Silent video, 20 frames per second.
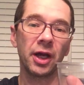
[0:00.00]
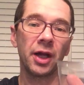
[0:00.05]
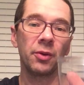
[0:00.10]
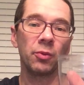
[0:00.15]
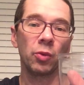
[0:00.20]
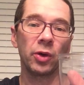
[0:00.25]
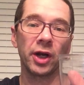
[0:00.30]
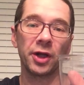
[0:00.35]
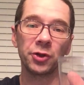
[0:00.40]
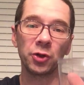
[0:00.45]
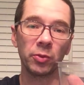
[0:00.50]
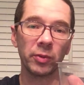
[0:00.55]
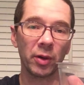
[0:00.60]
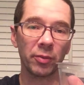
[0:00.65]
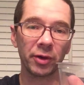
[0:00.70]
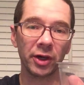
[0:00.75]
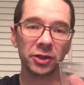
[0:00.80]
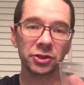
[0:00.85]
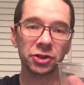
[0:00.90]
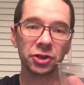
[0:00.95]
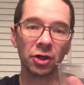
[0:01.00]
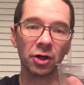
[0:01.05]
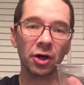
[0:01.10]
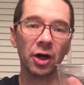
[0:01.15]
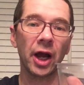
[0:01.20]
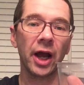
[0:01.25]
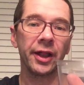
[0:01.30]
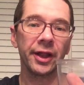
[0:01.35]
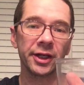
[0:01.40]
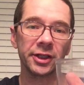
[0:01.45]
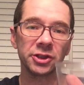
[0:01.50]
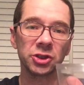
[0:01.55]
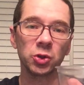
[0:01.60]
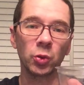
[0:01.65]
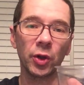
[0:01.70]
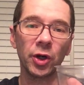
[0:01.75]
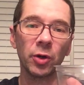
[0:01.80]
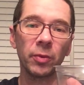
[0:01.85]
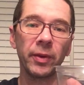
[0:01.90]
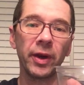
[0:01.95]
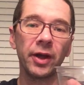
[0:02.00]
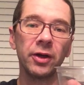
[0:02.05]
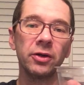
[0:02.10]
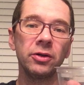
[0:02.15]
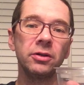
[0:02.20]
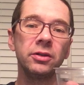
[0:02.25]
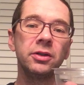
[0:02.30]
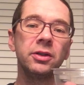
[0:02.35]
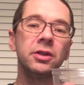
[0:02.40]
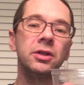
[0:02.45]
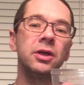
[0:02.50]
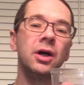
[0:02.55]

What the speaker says: And when I do my brown sugar, I like a sweeter bagel.